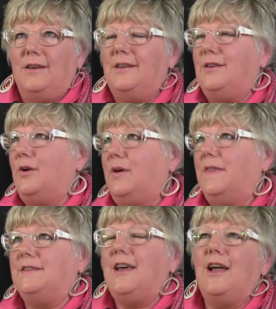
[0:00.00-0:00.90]
I didn't know
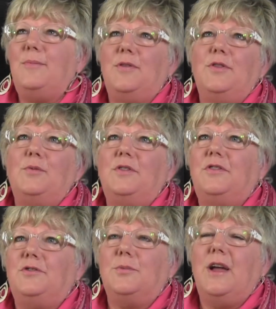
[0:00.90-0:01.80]
at the time that there
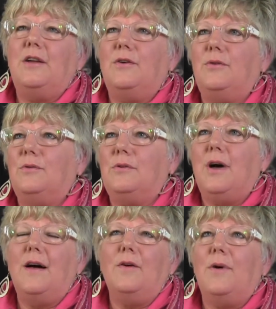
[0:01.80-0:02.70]
was Durango,
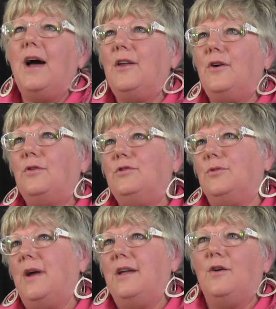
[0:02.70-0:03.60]
Colorado,
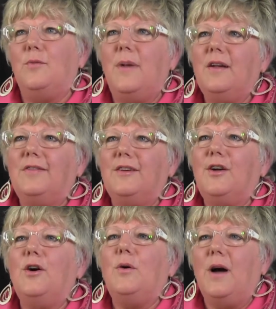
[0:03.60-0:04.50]
Durango,
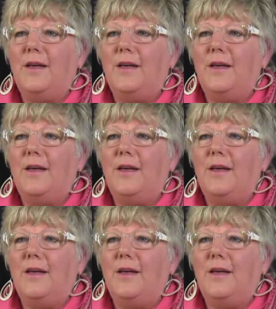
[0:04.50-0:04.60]
Mexico.